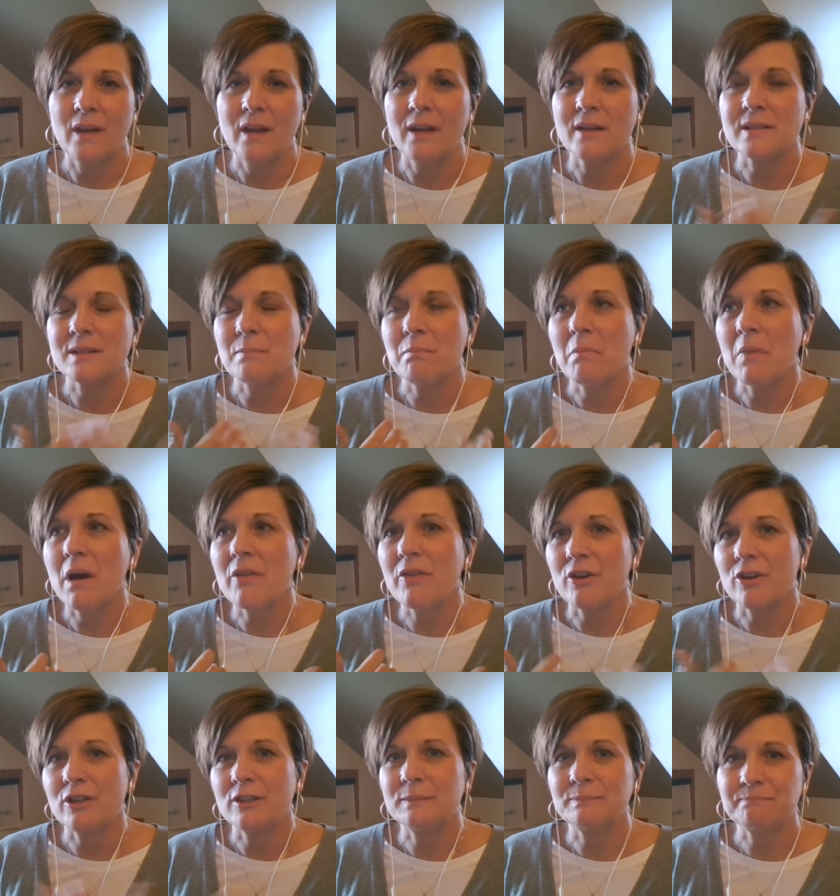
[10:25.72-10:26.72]
As a
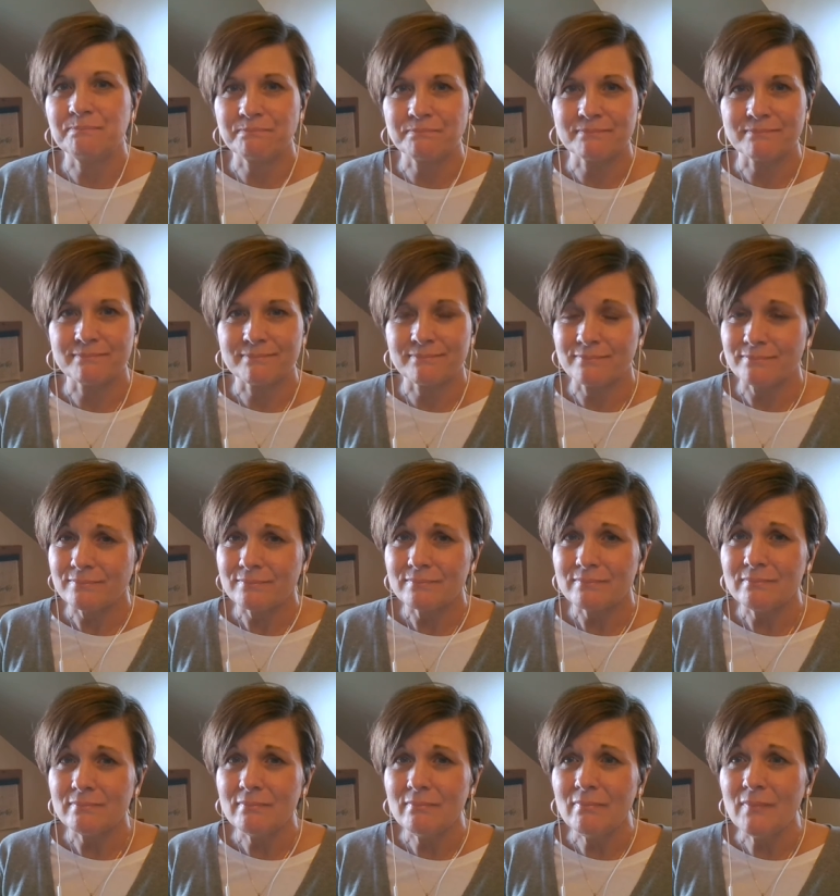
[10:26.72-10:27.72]
mother,
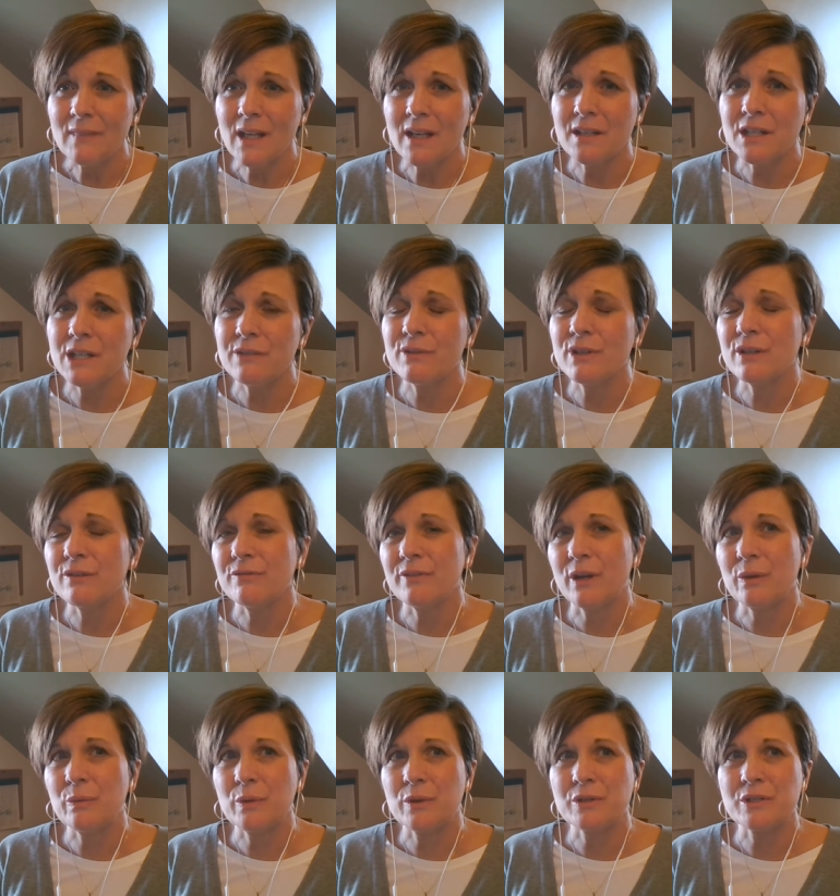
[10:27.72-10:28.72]
and even if
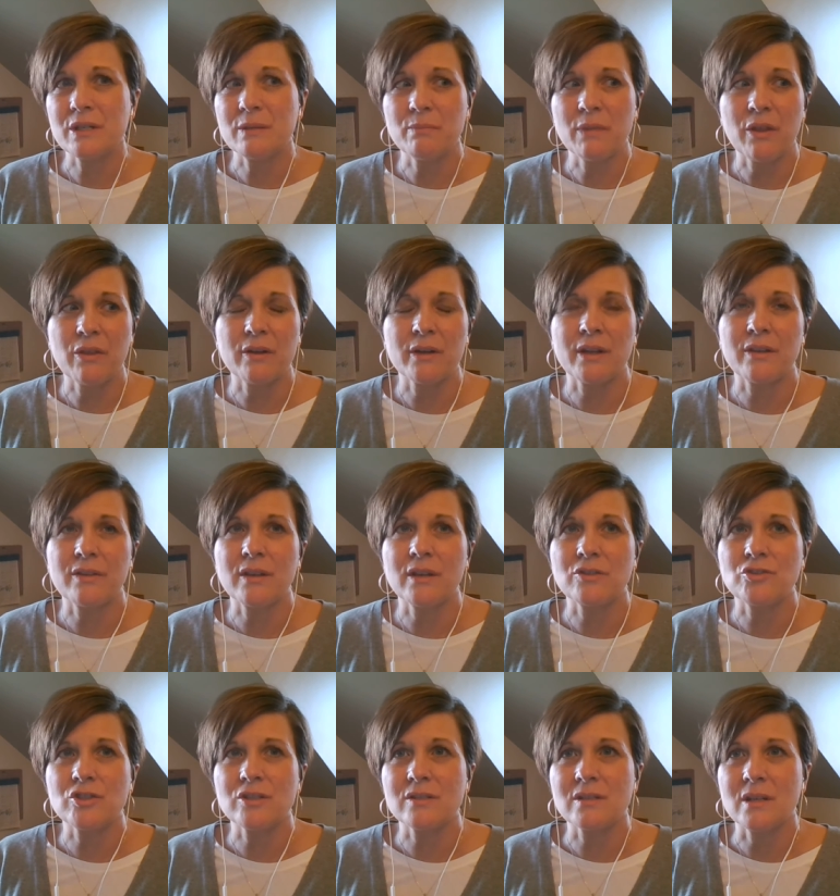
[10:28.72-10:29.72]
I weren't a mother, I
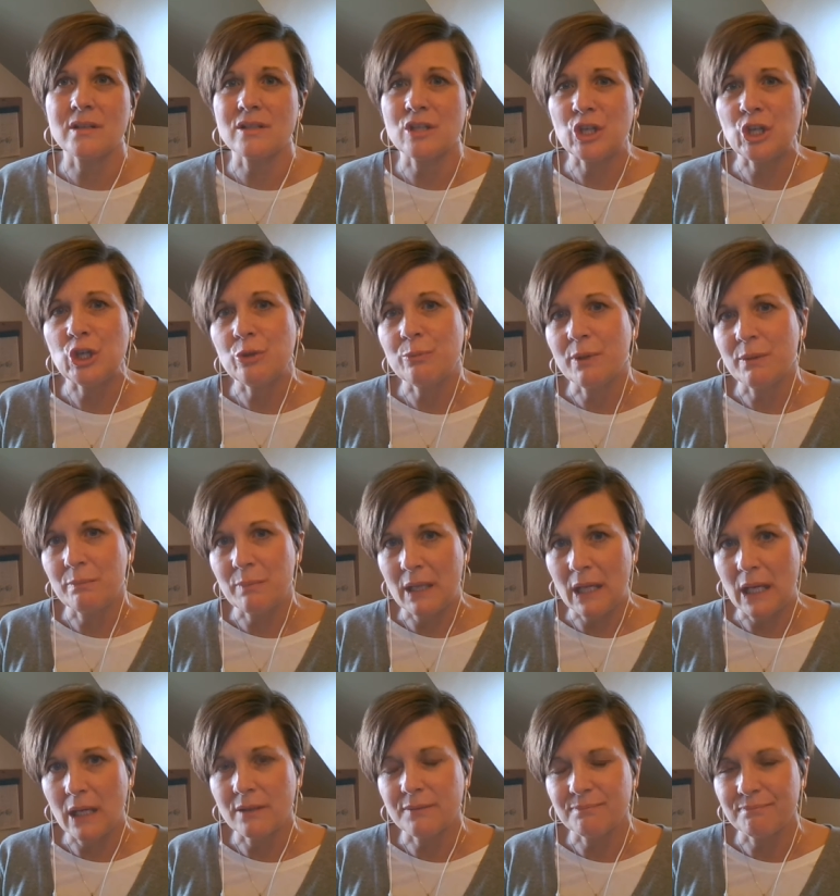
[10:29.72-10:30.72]
think just as a human
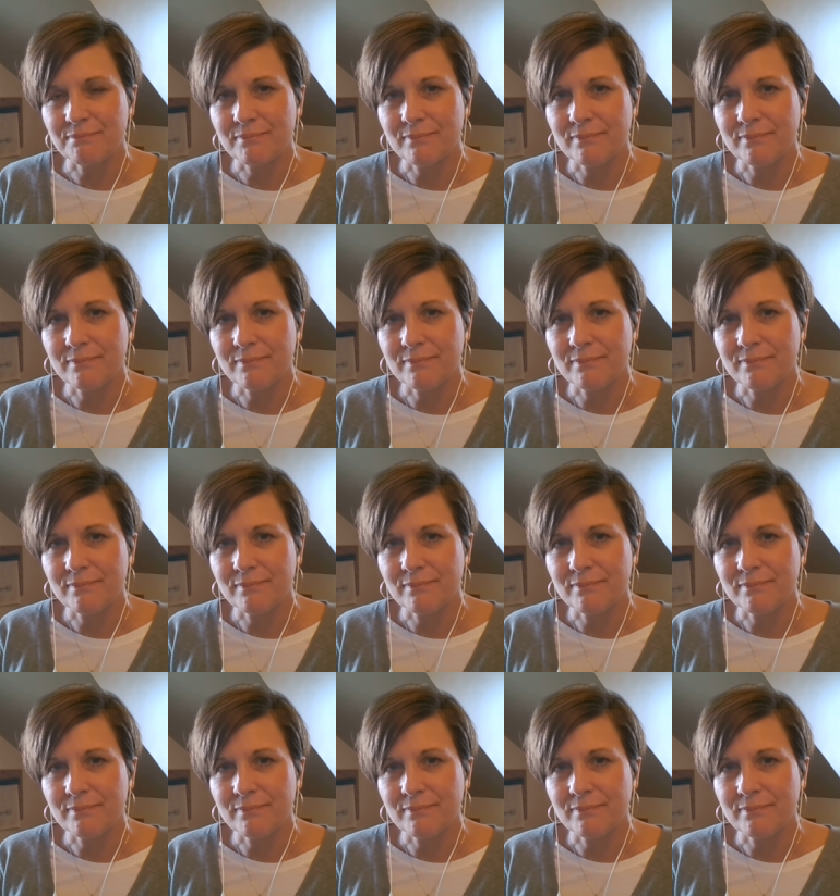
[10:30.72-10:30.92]
being,